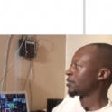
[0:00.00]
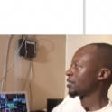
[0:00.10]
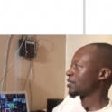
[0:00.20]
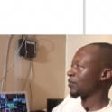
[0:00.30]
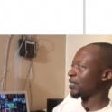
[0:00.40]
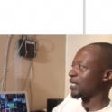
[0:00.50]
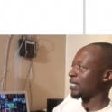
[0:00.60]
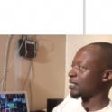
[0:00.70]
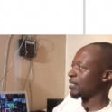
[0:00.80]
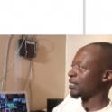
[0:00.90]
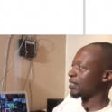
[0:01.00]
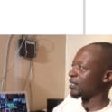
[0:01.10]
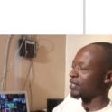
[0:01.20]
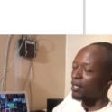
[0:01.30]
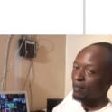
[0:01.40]
That's already a scene in
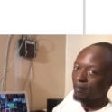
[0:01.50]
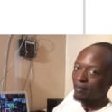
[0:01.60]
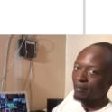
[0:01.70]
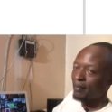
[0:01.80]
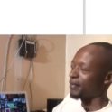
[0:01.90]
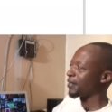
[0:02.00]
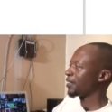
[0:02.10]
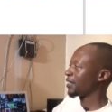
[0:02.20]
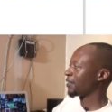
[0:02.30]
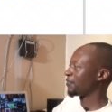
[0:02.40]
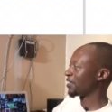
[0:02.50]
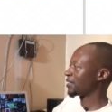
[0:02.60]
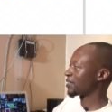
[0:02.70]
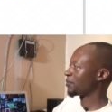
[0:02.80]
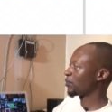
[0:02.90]
itself. A very
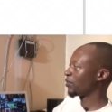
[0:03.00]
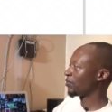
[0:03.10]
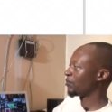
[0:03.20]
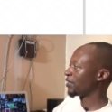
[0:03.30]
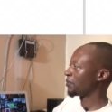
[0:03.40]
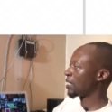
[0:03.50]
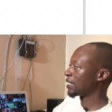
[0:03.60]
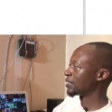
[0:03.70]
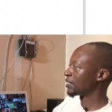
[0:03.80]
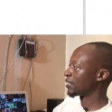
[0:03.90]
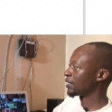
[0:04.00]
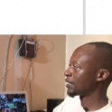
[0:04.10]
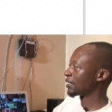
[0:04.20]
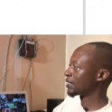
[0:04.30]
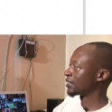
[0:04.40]
simple, very bad
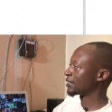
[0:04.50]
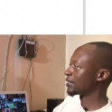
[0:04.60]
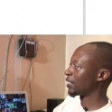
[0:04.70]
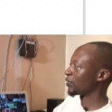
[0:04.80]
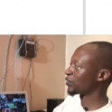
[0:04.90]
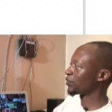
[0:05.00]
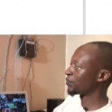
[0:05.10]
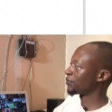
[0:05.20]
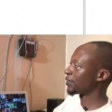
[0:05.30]
scene that needs a lot of